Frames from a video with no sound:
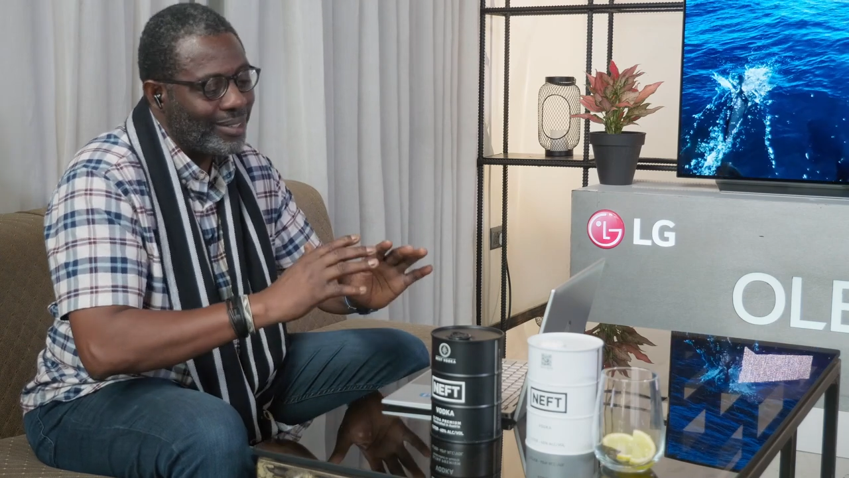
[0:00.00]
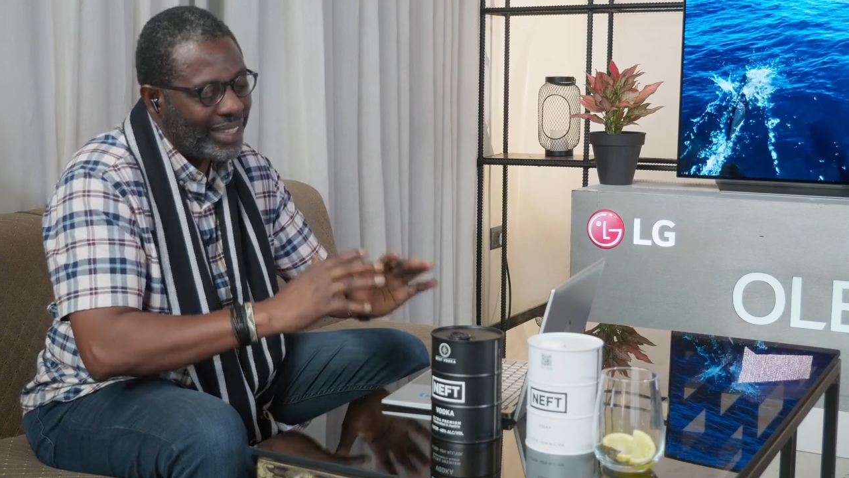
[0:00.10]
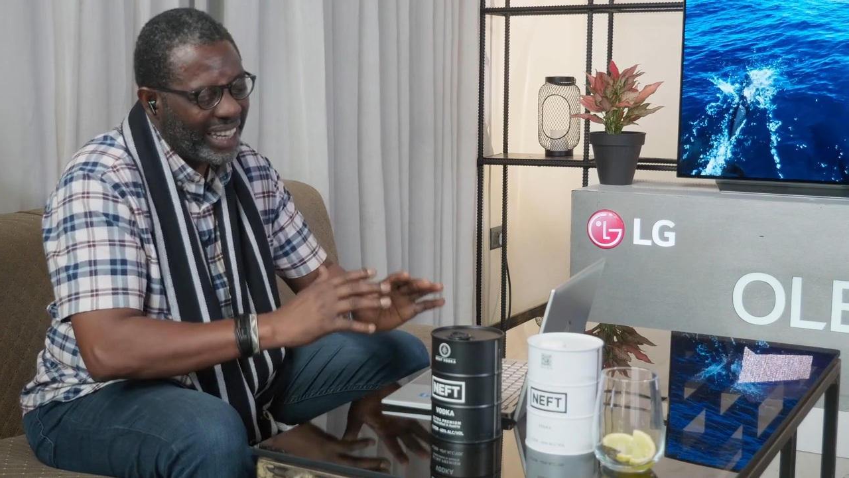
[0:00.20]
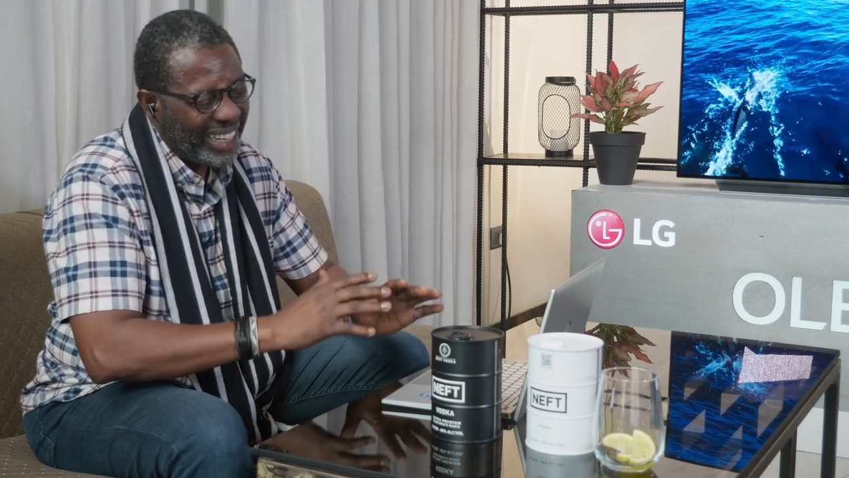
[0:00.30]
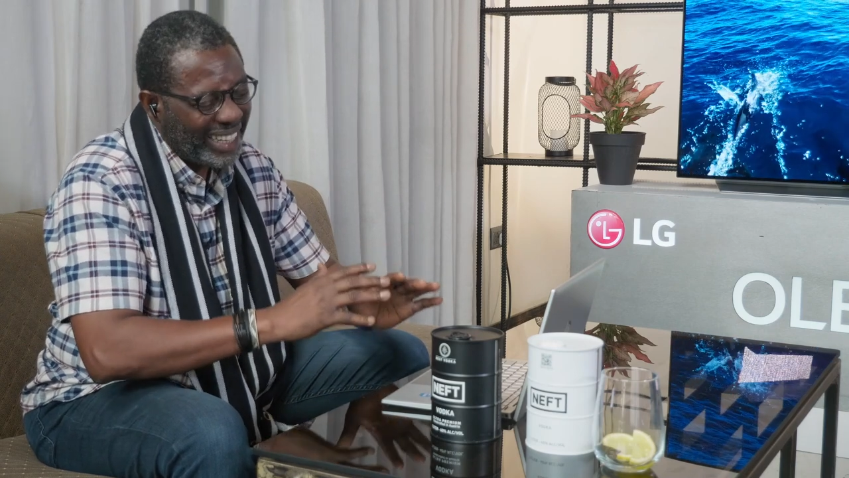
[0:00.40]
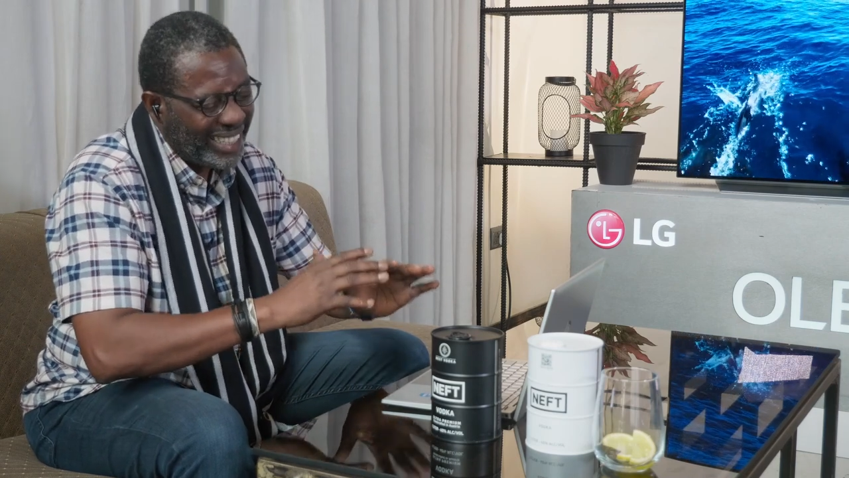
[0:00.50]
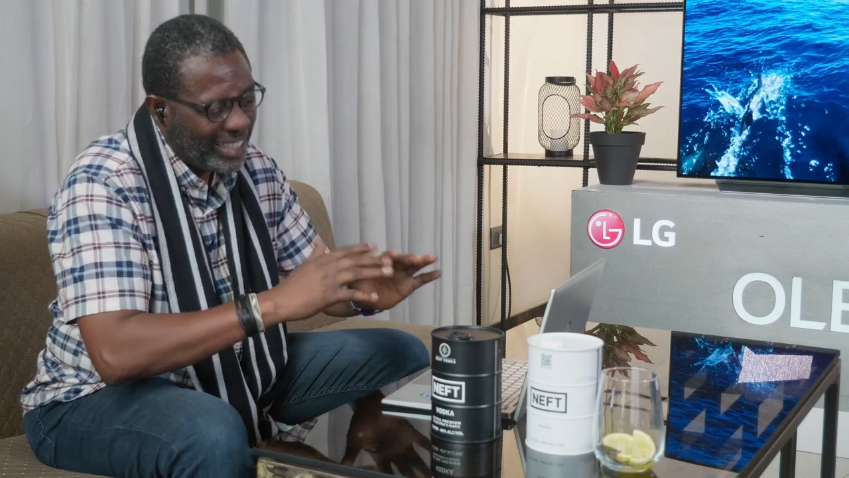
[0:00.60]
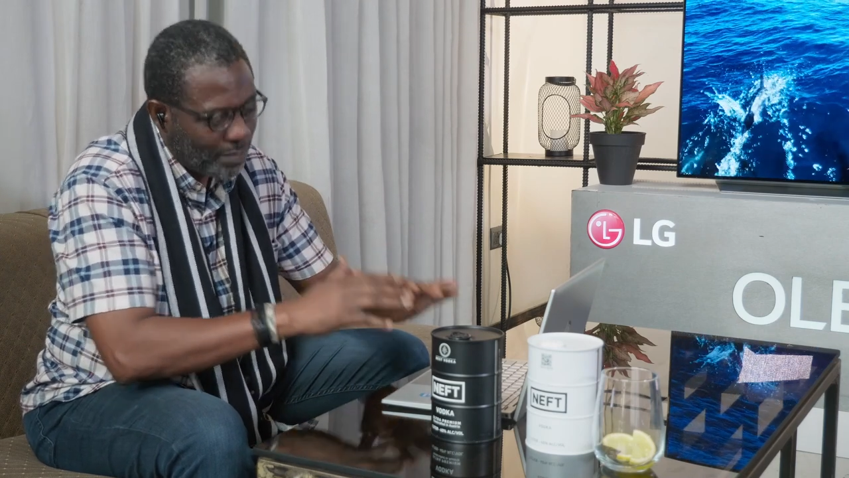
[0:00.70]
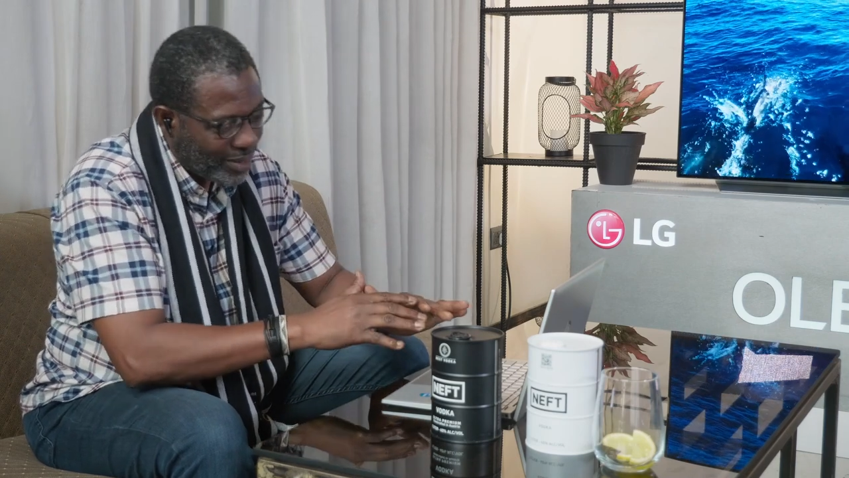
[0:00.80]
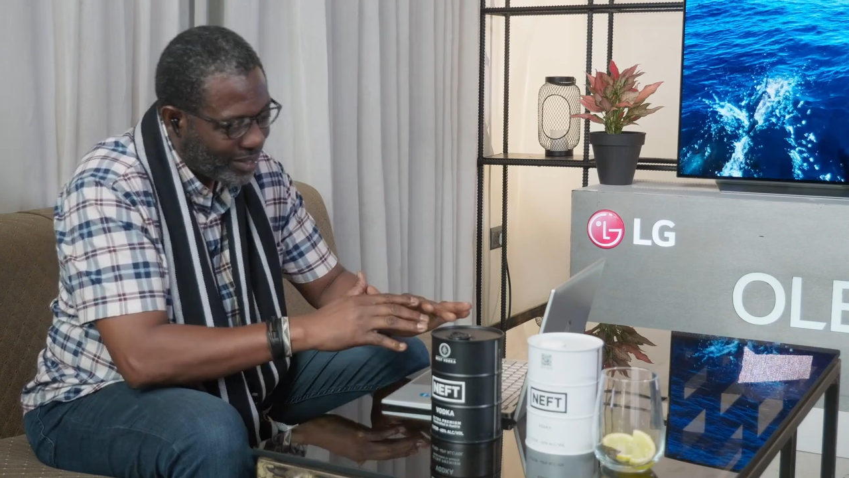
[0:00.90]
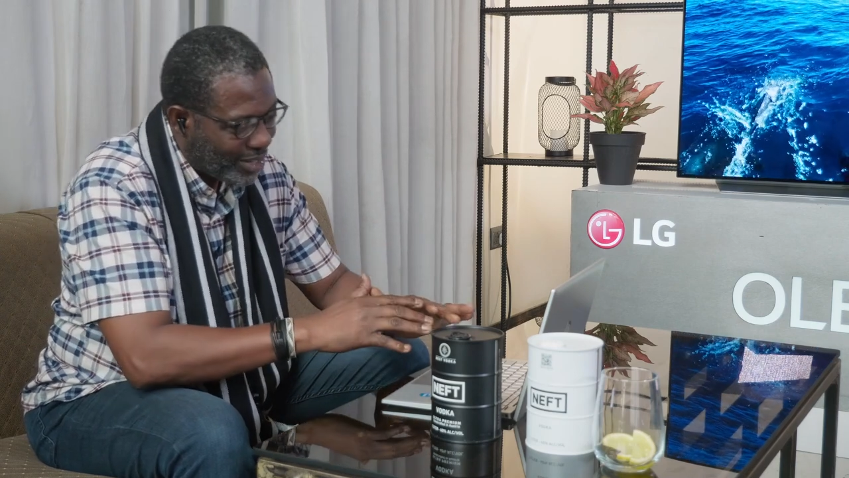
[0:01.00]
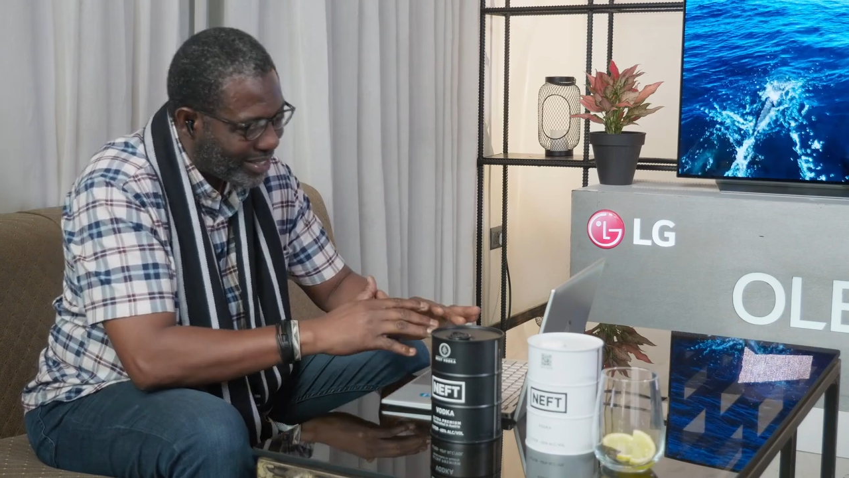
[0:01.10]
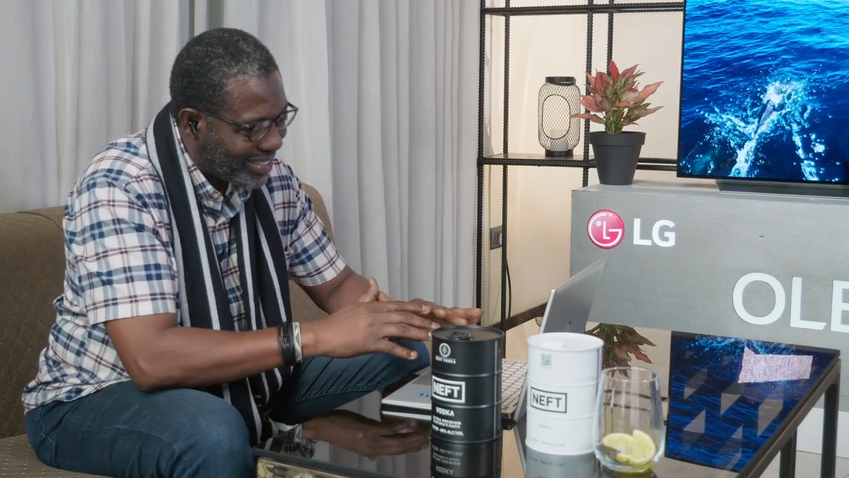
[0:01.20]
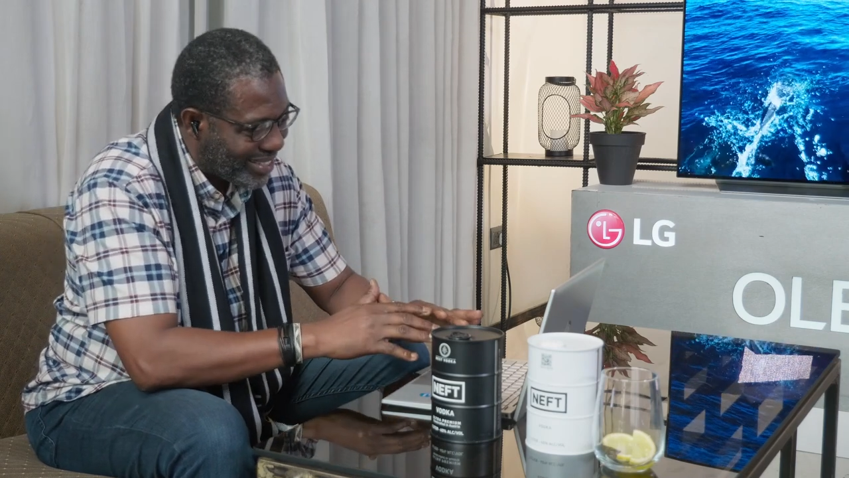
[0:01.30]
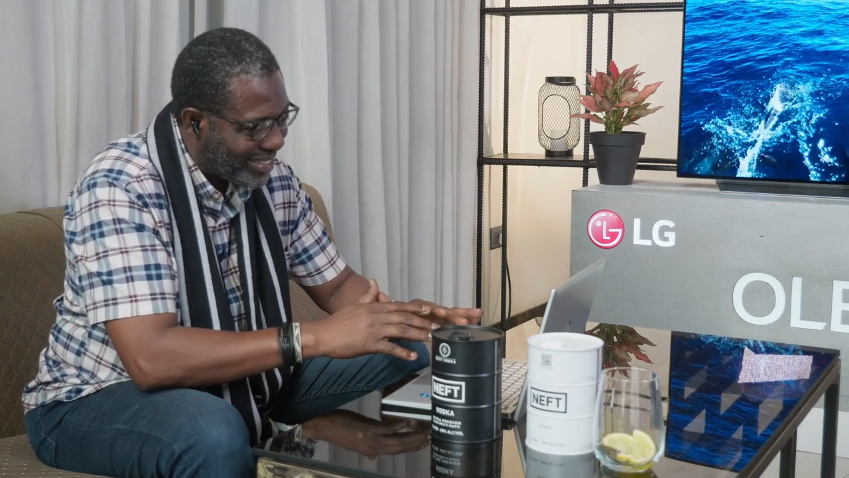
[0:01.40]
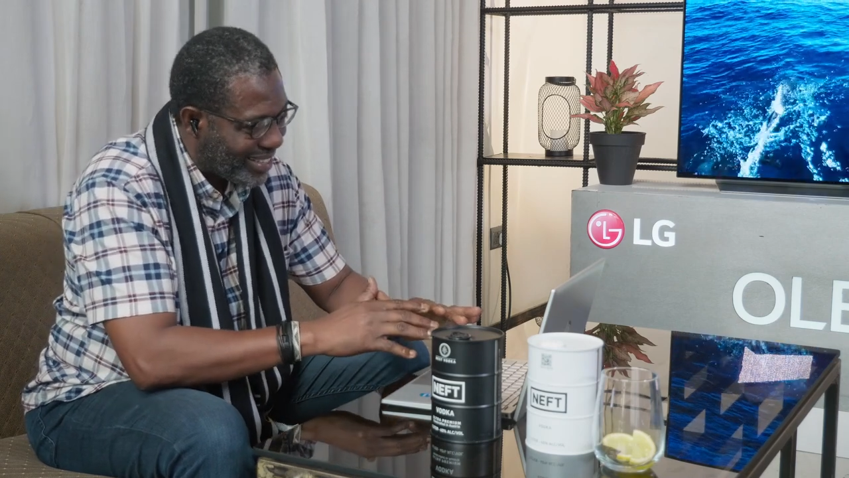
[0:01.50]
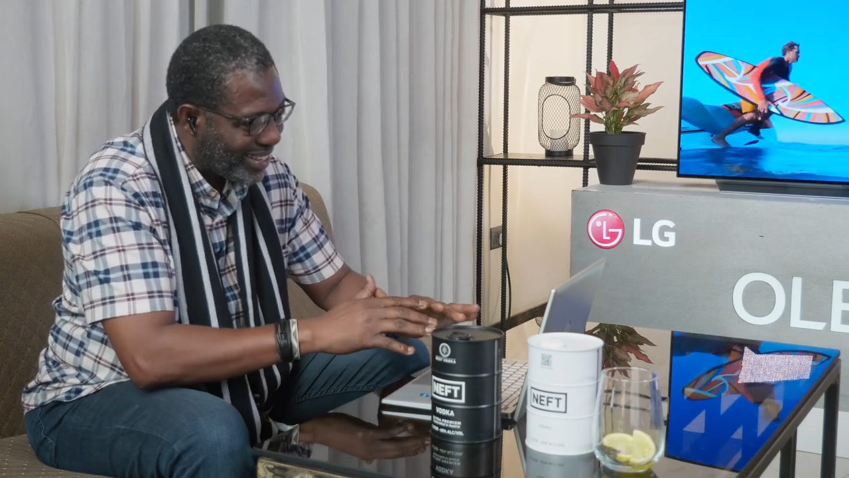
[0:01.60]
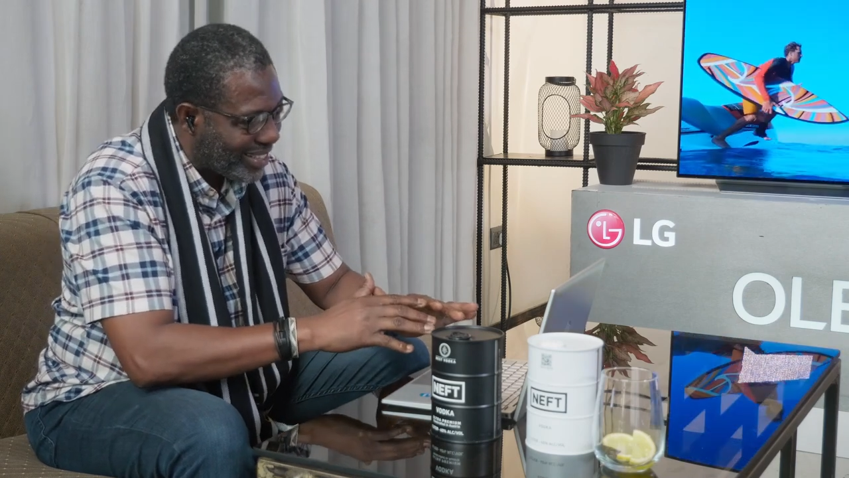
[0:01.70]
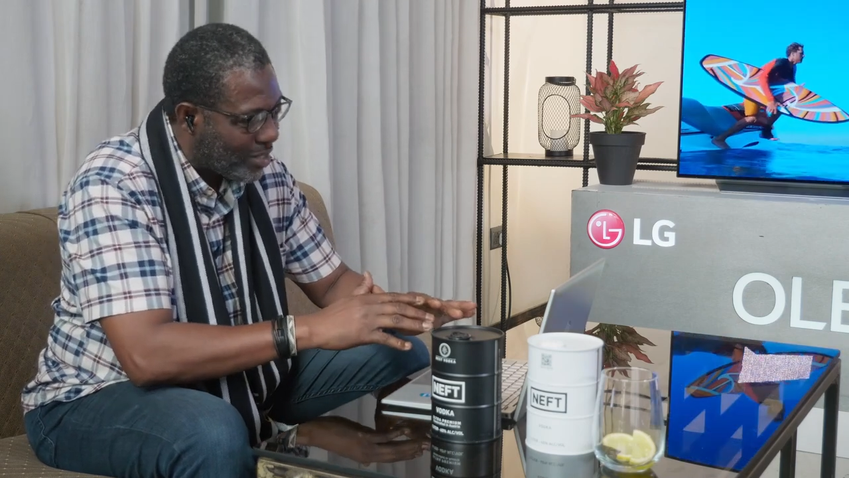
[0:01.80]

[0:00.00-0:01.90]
really deepens us in the